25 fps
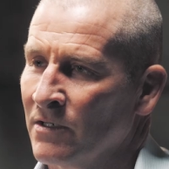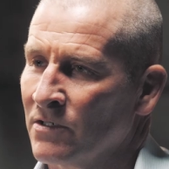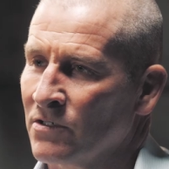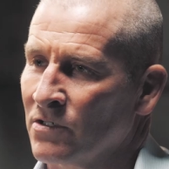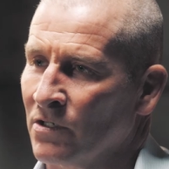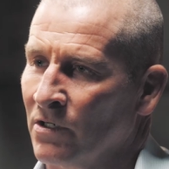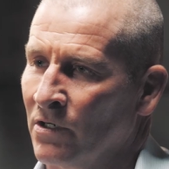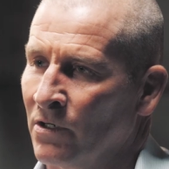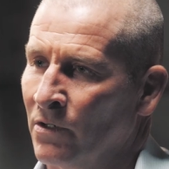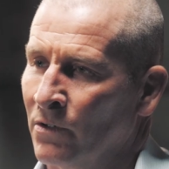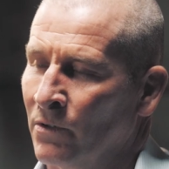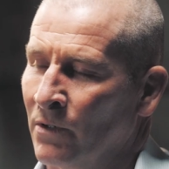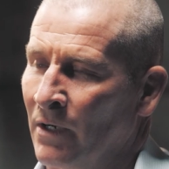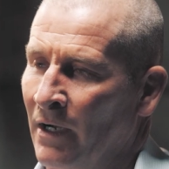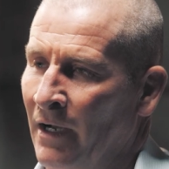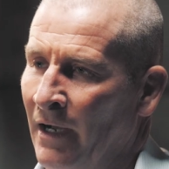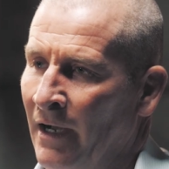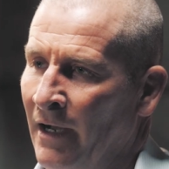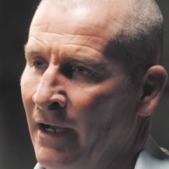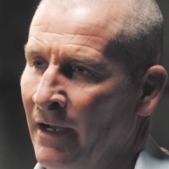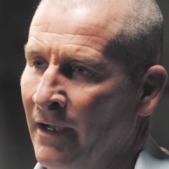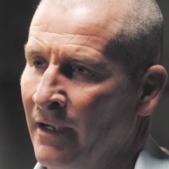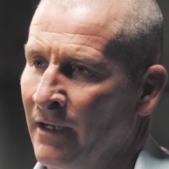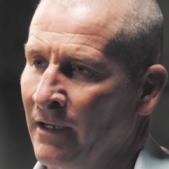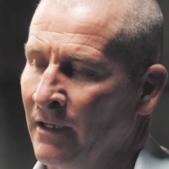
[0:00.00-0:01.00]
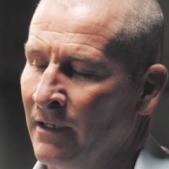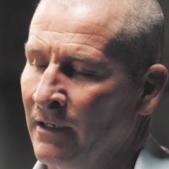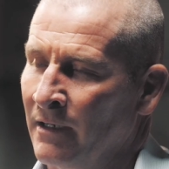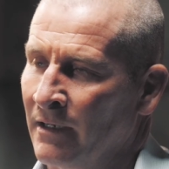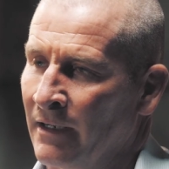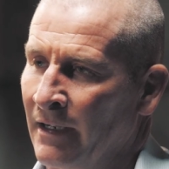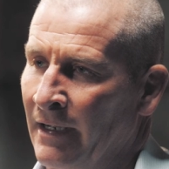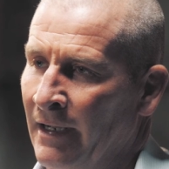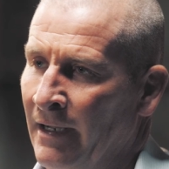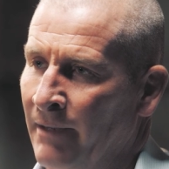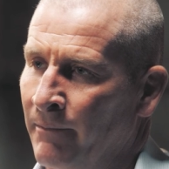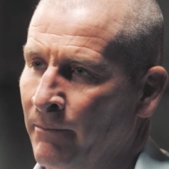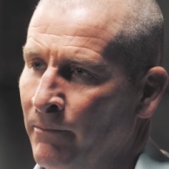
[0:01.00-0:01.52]
So I
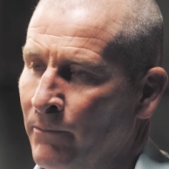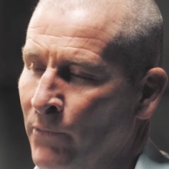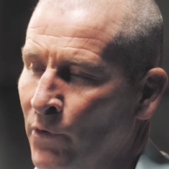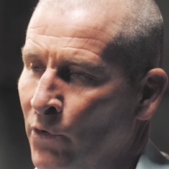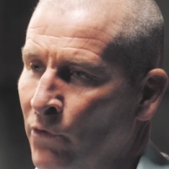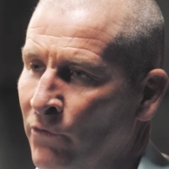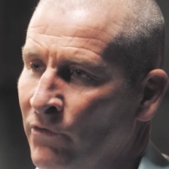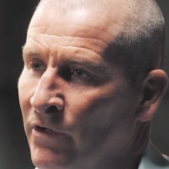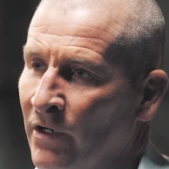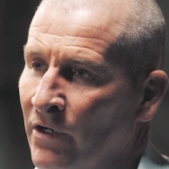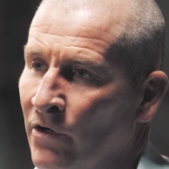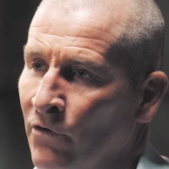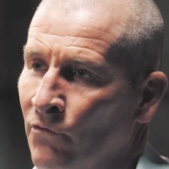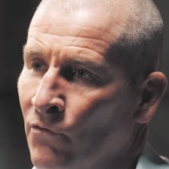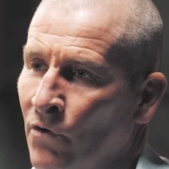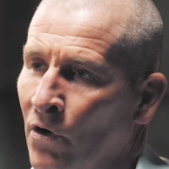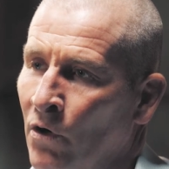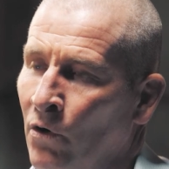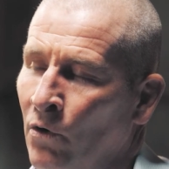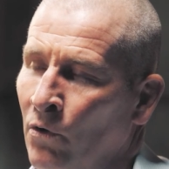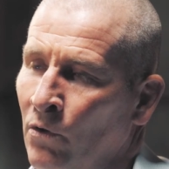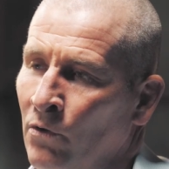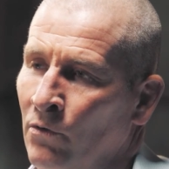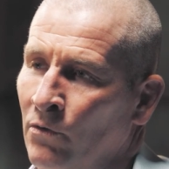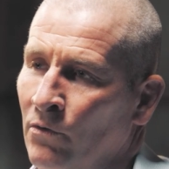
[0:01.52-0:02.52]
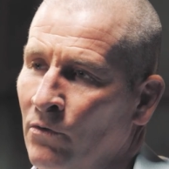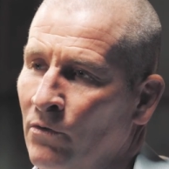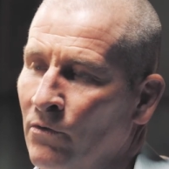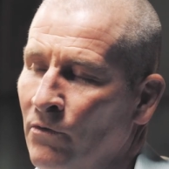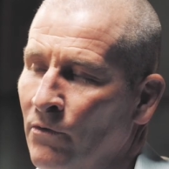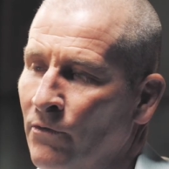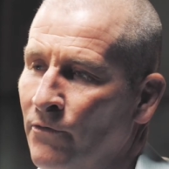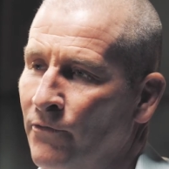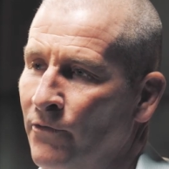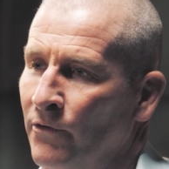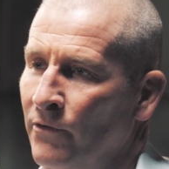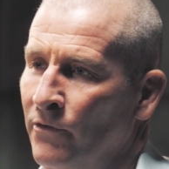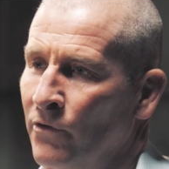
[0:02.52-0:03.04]
moved in a role
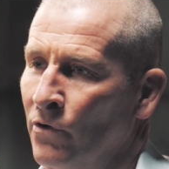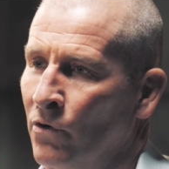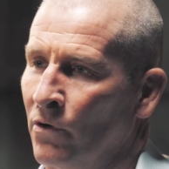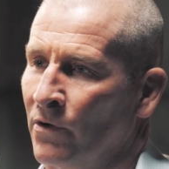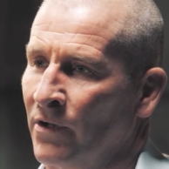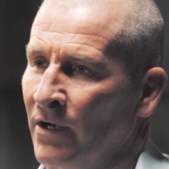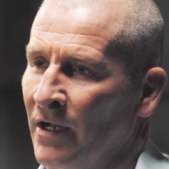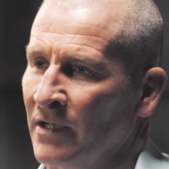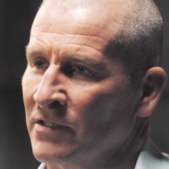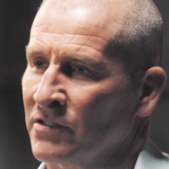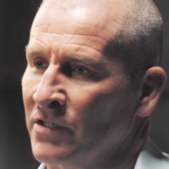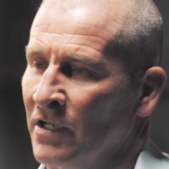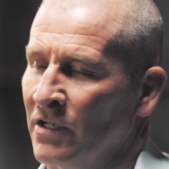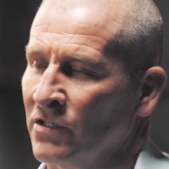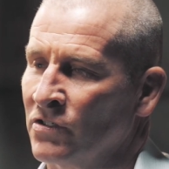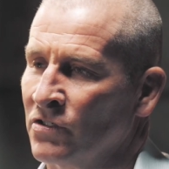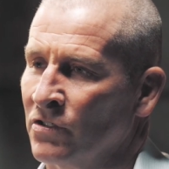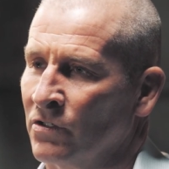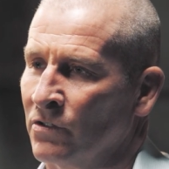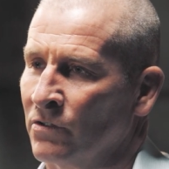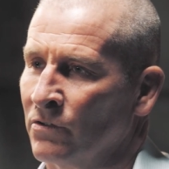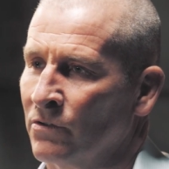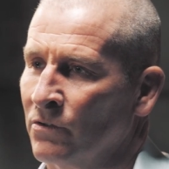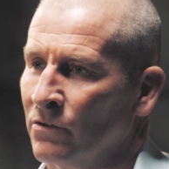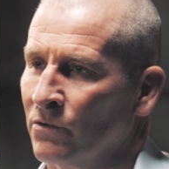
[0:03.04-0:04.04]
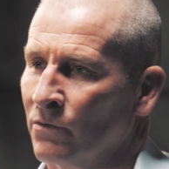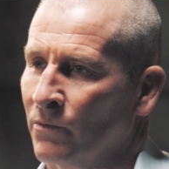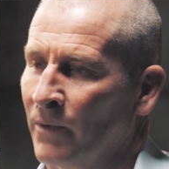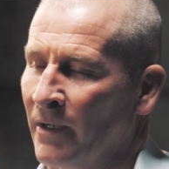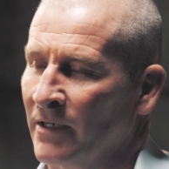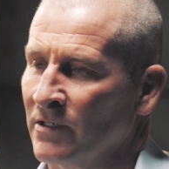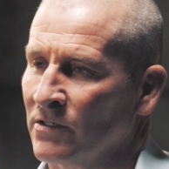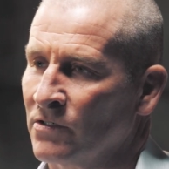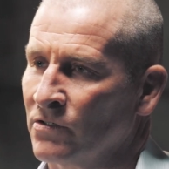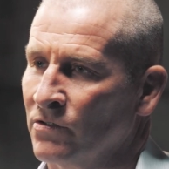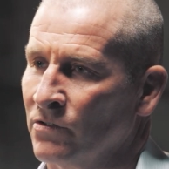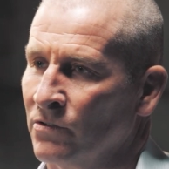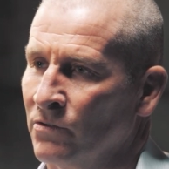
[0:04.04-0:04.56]
through the organisation,
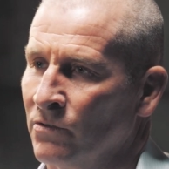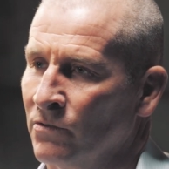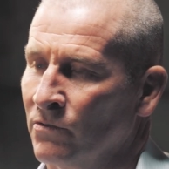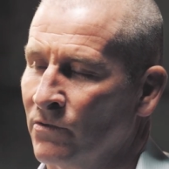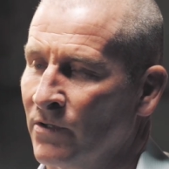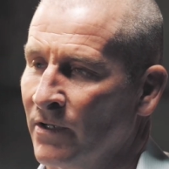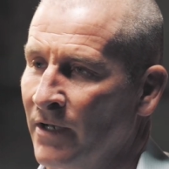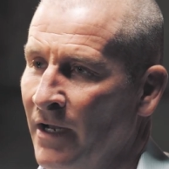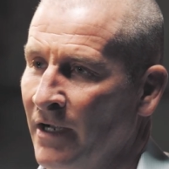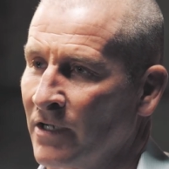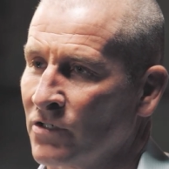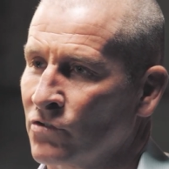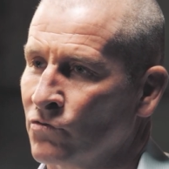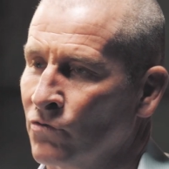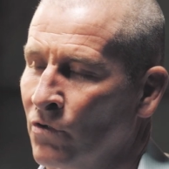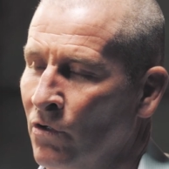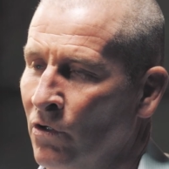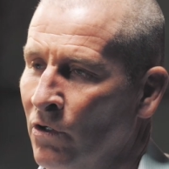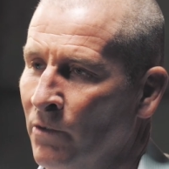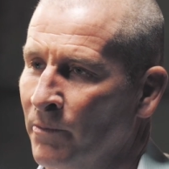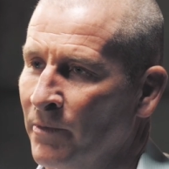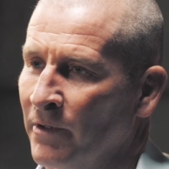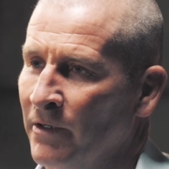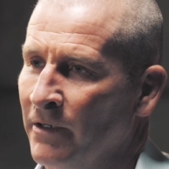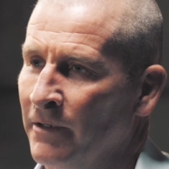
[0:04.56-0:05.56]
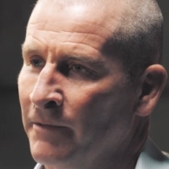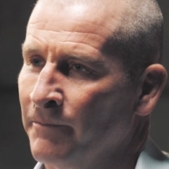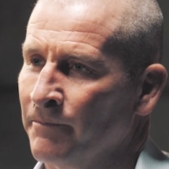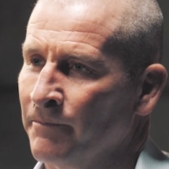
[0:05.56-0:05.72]
went to the next role up,